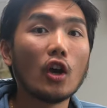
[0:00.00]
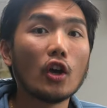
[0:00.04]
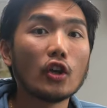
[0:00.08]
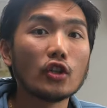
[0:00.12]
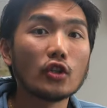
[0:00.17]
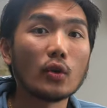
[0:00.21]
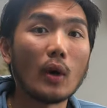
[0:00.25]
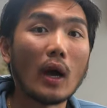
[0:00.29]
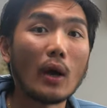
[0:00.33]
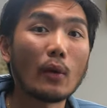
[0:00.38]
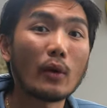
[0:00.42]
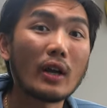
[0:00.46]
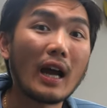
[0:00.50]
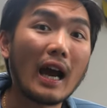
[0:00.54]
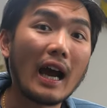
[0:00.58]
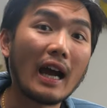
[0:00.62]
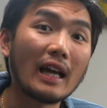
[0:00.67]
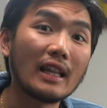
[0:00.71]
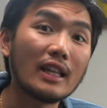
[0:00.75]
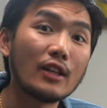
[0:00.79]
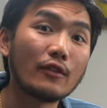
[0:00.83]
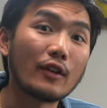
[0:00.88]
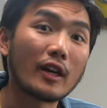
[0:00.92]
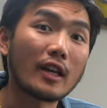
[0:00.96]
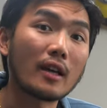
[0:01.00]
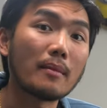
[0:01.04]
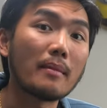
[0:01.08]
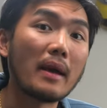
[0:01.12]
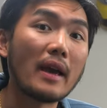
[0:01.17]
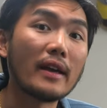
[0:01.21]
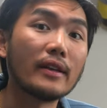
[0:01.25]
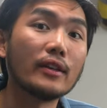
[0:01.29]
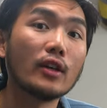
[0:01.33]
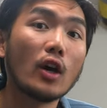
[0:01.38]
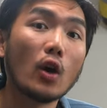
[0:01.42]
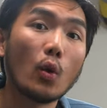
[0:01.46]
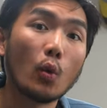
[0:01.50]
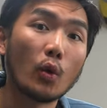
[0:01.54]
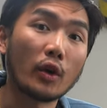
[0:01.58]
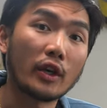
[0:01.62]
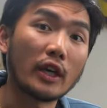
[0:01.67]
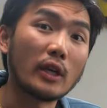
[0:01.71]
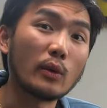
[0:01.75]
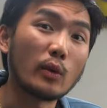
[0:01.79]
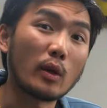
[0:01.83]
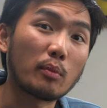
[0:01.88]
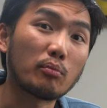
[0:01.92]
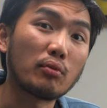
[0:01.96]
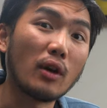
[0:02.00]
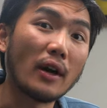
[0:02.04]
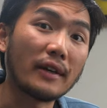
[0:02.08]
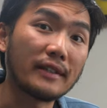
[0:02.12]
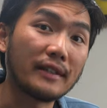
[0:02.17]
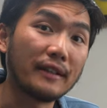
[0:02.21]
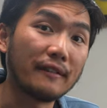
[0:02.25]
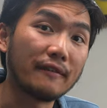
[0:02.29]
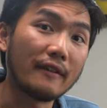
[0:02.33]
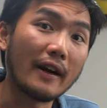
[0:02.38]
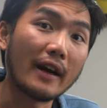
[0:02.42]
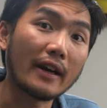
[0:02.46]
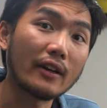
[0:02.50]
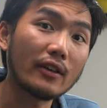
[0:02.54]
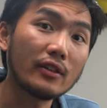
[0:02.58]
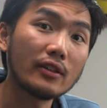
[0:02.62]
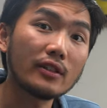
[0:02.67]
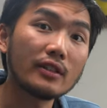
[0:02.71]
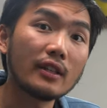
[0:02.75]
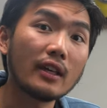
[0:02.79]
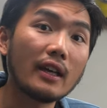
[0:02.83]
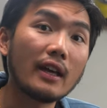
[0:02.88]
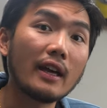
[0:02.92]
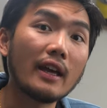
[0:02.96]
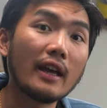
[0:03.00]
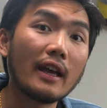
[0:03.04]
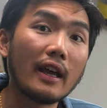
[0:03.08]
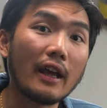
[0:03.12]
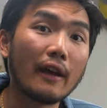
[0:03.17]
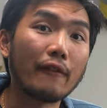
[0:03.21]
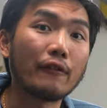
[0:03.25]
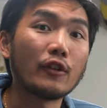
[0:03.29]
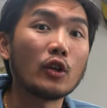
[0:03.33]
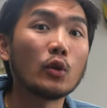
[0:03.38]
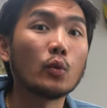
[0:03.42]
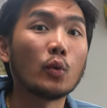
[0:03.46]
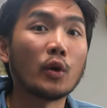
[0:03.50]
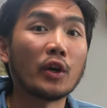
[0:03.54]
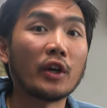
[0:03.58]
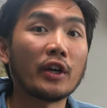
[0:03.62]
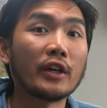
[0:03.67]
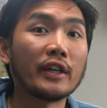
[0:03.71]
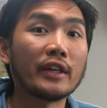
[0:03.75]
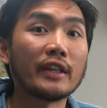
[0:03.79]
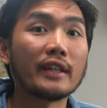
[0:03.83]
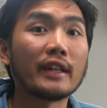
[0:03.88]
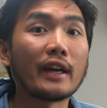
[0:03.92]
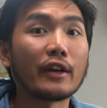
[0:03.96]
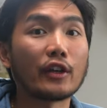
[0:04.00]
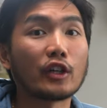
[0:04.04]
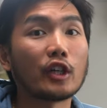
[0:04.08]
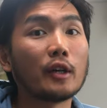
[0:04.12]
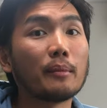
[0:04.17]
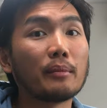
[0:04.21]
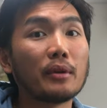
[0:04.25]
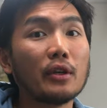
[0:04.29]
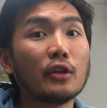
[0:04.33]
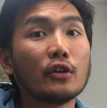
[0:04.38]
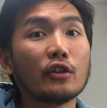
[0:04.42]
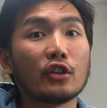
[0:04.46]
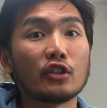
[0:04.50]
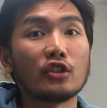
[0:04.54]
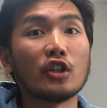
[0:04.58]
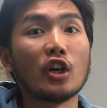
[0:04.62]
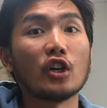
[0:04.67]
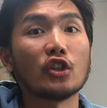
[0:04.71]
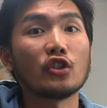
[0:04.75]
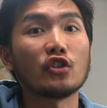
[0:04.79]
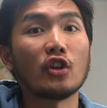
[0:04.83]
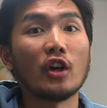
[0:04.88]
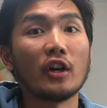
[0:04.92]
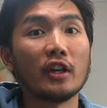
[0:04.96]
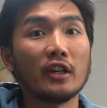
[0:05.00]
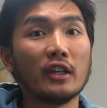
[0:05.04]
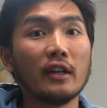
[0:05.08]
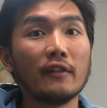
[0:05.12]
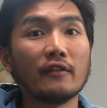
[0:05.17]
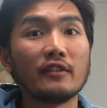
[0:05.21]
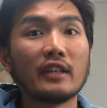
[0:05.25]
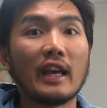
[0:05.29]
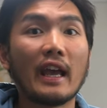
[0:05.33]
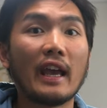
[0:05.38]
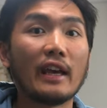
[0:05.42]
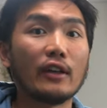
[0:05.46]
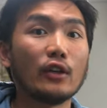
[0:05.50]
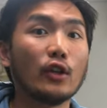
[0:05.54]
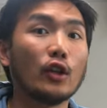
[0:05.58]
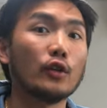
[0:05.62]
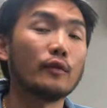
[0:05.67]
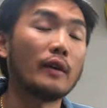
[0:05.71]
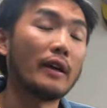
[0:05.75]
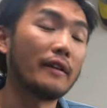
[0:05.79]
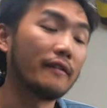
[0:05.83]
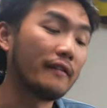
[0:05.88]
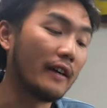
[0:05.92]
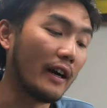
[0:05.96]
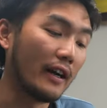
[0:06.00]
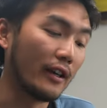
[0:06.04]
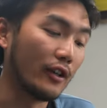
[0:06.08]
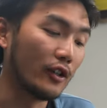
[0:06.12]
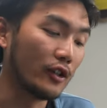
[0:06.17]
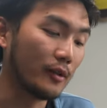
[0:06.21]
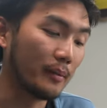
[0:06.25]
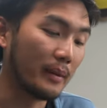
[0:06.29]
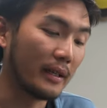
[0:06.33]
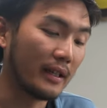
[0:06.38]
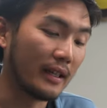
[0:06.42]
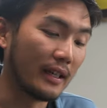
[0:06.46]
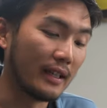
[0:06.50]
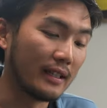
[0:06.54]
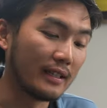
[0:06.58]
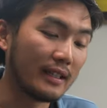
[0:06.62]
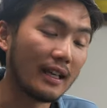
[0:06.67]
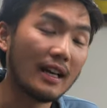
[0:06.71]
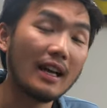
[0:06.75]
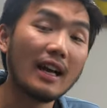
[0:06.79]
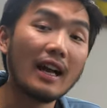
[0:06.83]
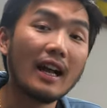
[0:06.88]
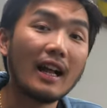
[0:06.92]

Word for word: so I would highly recommend working with proxy files if you're worried that your computer is not strong enough to handle the red files because